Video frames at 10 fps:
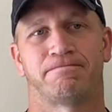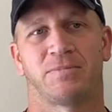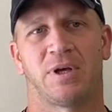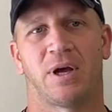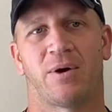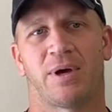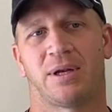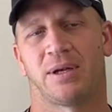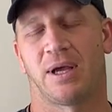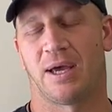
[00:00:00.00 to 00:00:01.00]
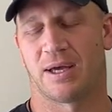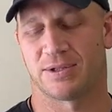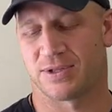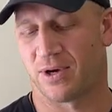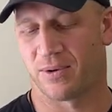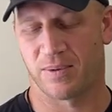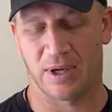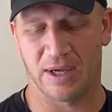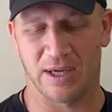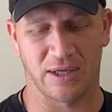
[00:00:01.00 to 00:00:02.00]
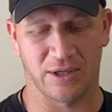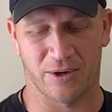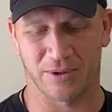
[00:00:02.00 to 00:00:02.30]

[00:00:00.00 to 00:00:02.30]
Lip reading: You know, and so, you know,